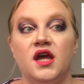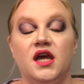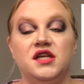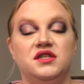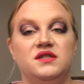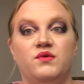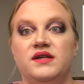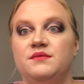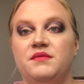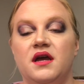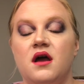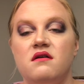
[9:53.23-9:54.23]
it just
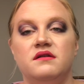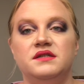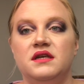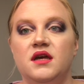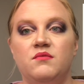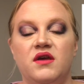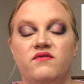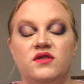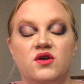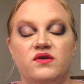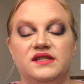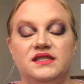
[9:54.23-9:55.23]
wasn't my color scheme, even
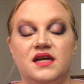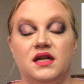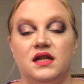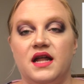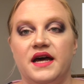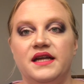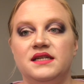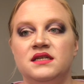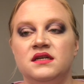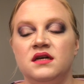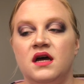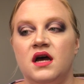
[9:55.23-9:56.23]
though it said light.